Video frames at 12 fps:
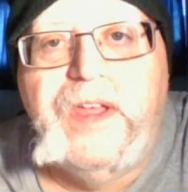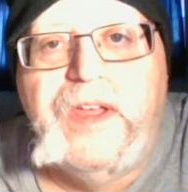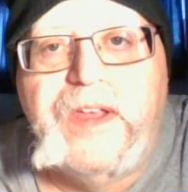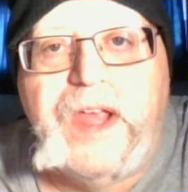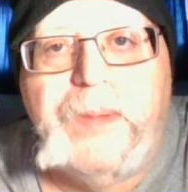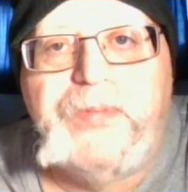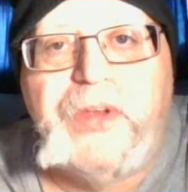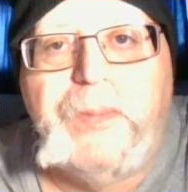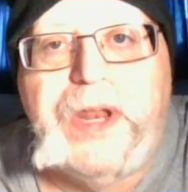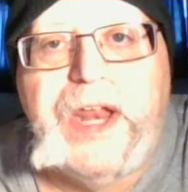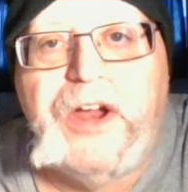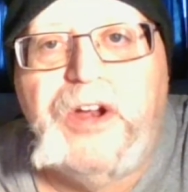keeps them
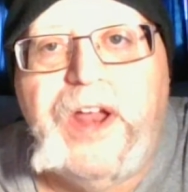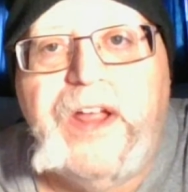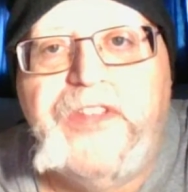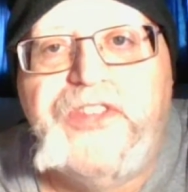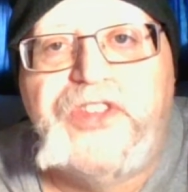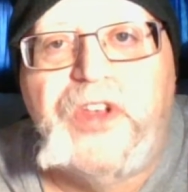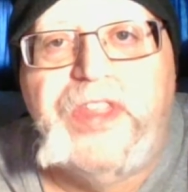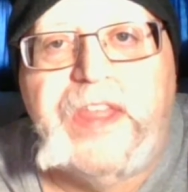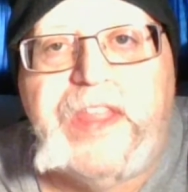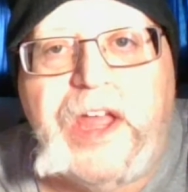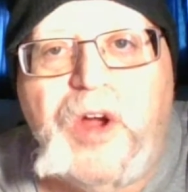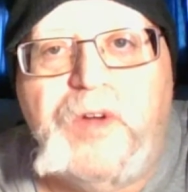in areas so
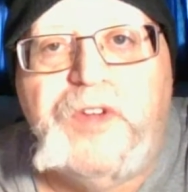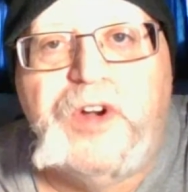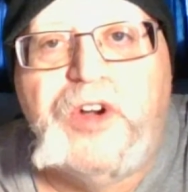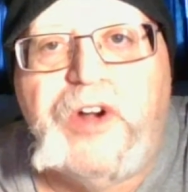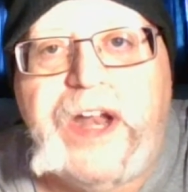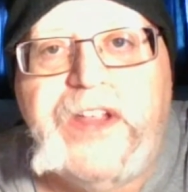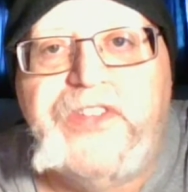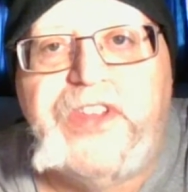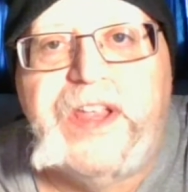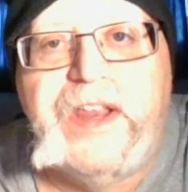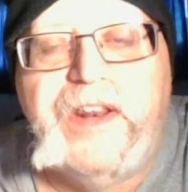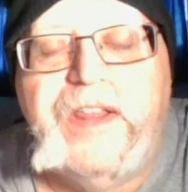that they overgraze
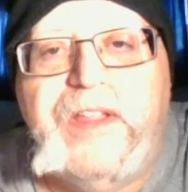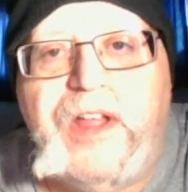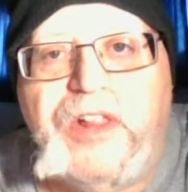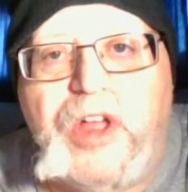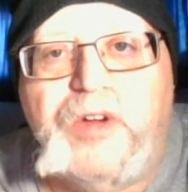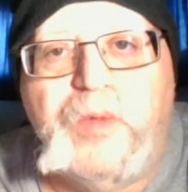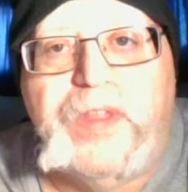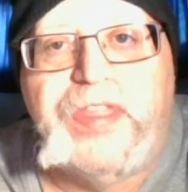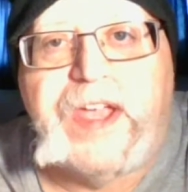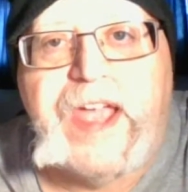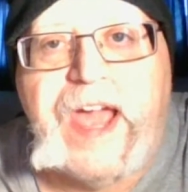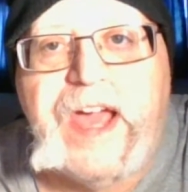it along with
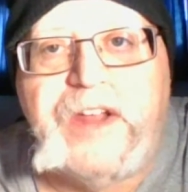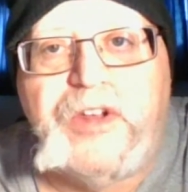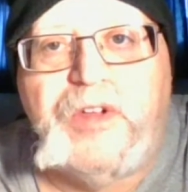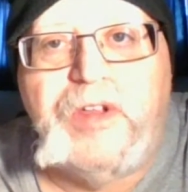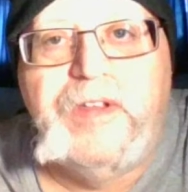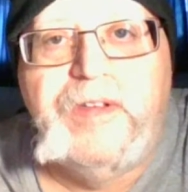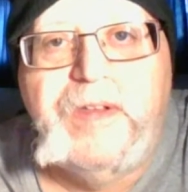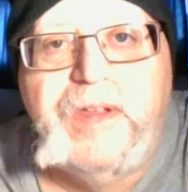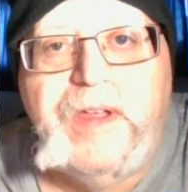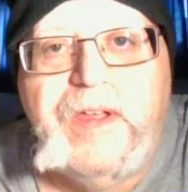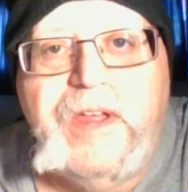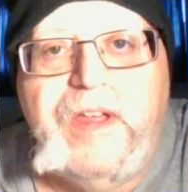the cattle.
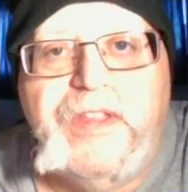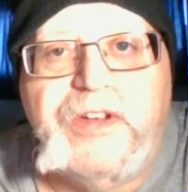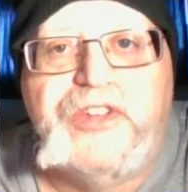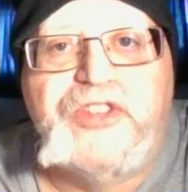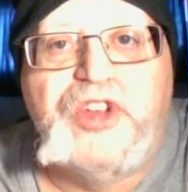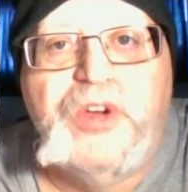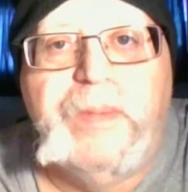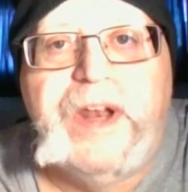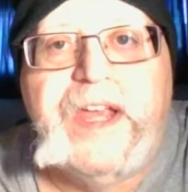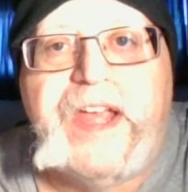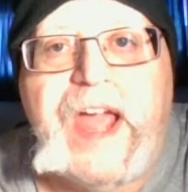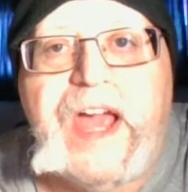There's too
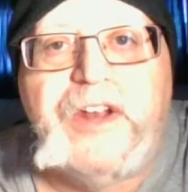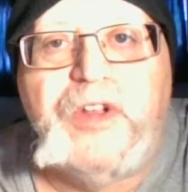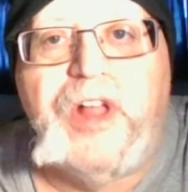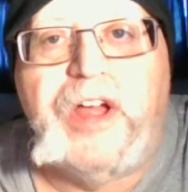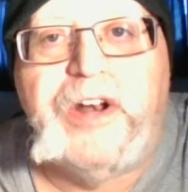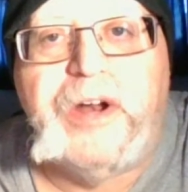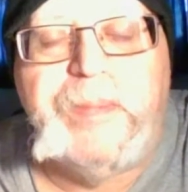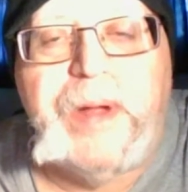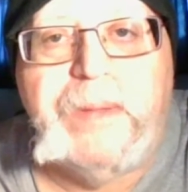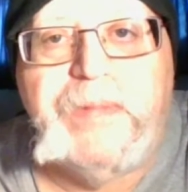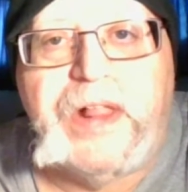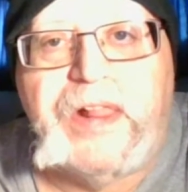many cattle on our
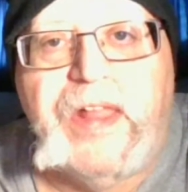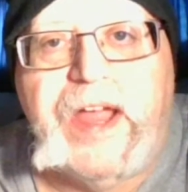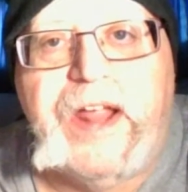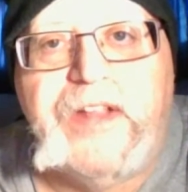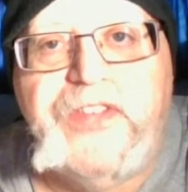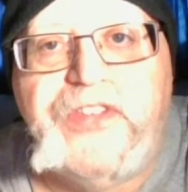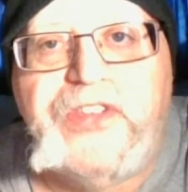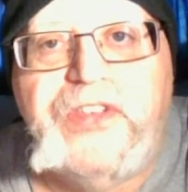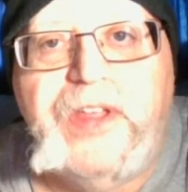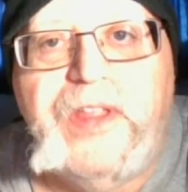public lands.